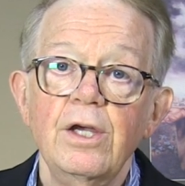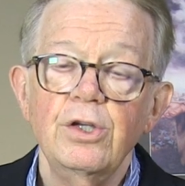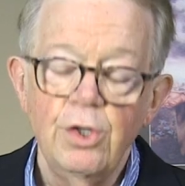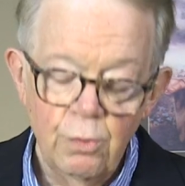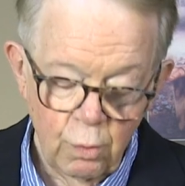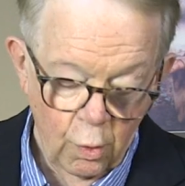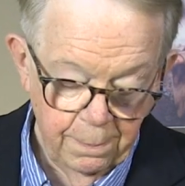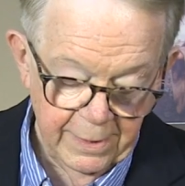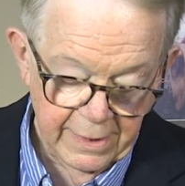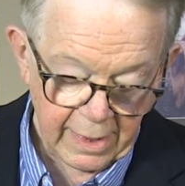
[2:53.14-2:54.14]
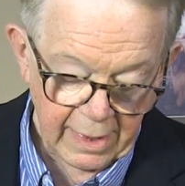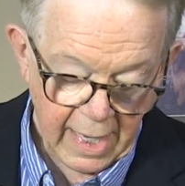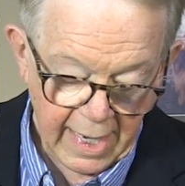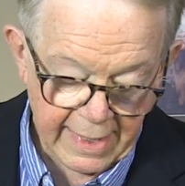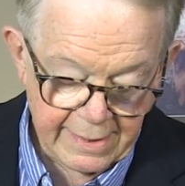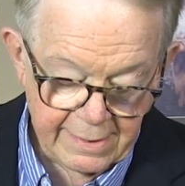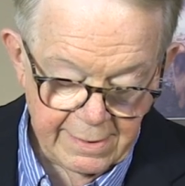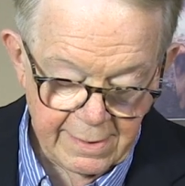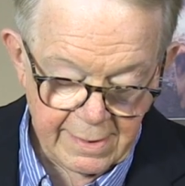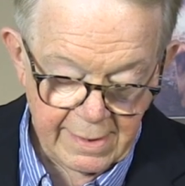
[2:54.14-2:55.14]
you open the
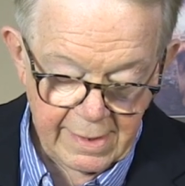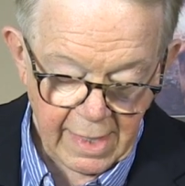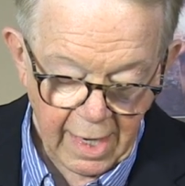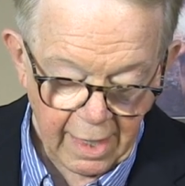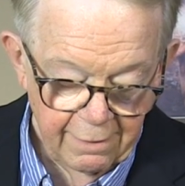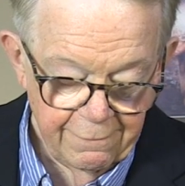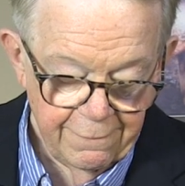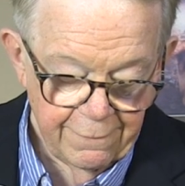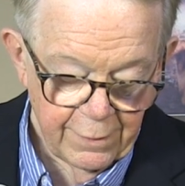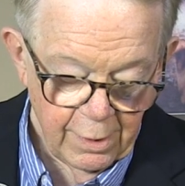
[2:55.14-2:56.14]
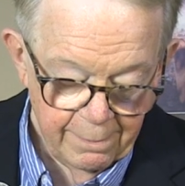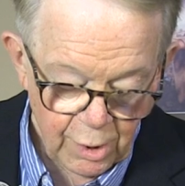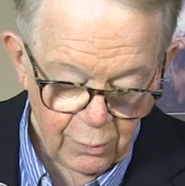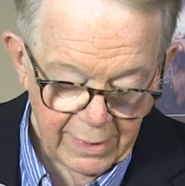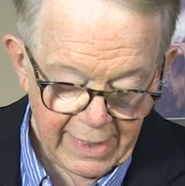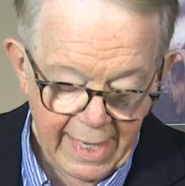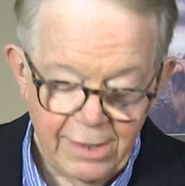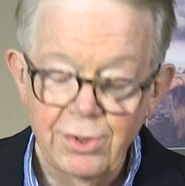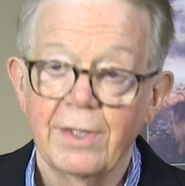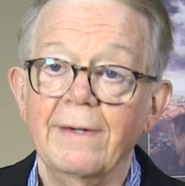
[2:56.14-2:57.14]
lines of
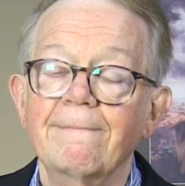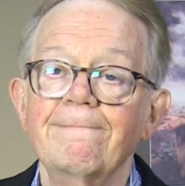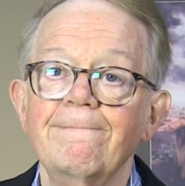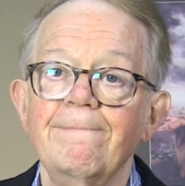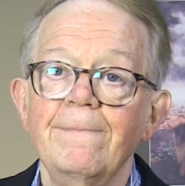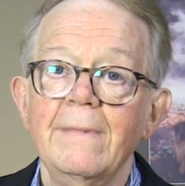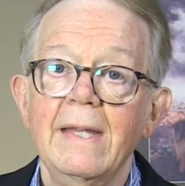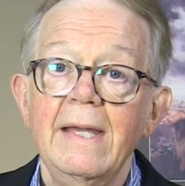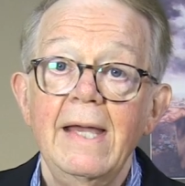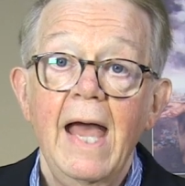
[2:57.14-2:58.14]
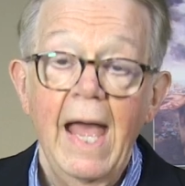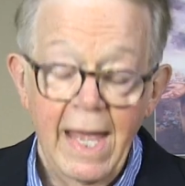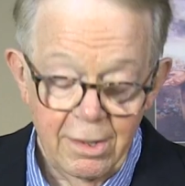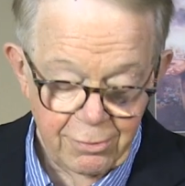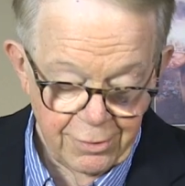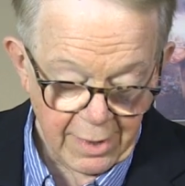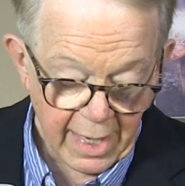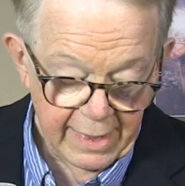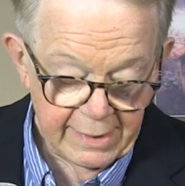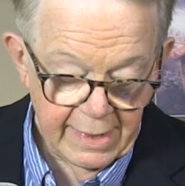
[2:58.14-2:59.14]
communication and
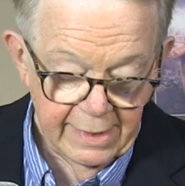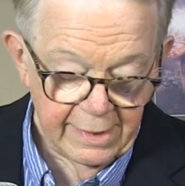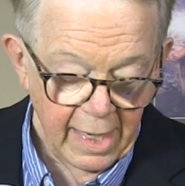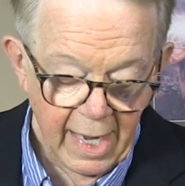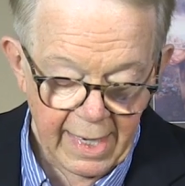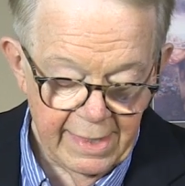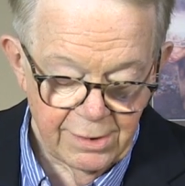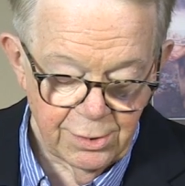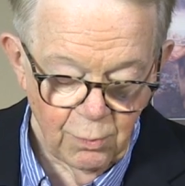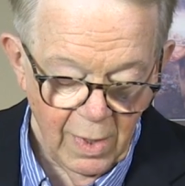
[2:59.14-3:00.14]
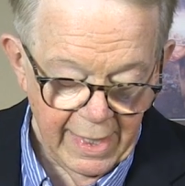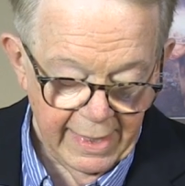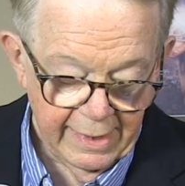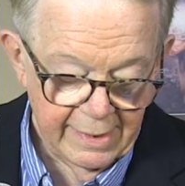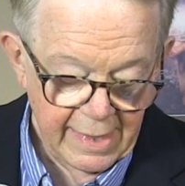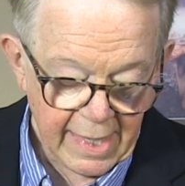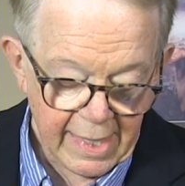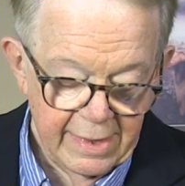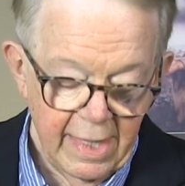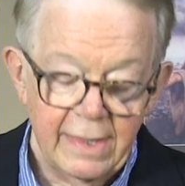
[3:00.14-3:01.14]
thought in the highest way
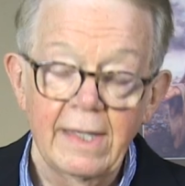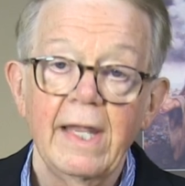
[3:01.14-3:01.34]
that